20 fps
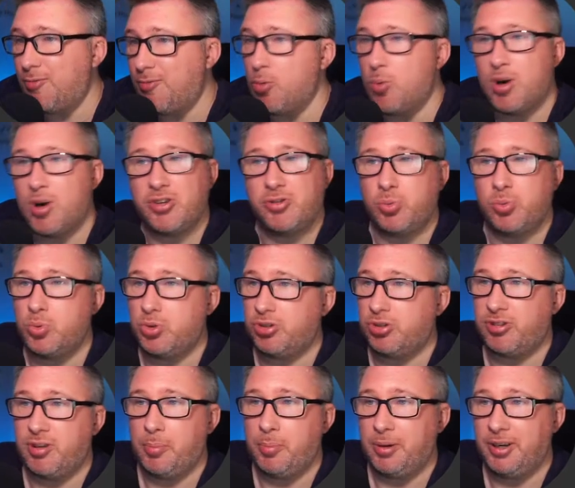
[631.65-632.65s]
Otherwise, we'll
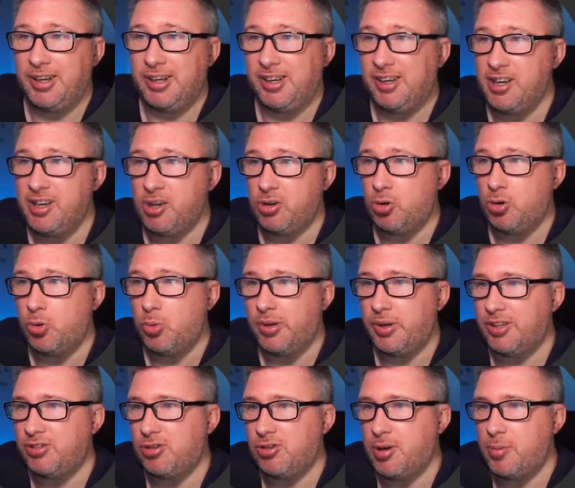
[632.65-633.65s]
just completely ignore
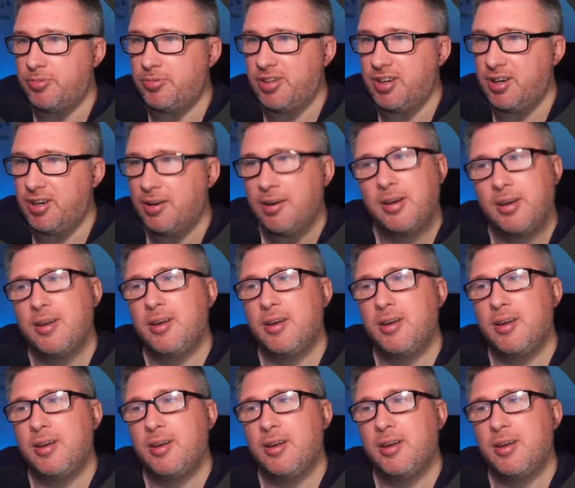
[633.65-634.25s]
what they typed in.